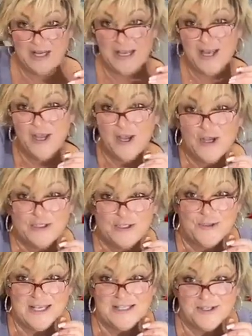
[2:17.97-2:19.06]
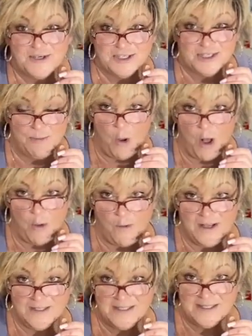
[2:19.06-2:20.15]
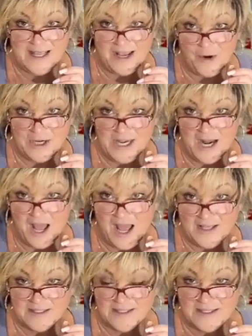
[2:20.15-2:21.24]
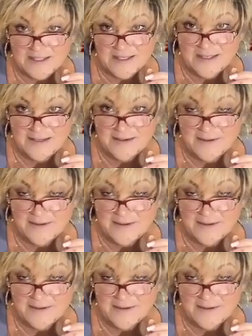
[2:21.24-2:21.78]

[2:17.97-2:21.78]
Tree. So these are small ones. They are not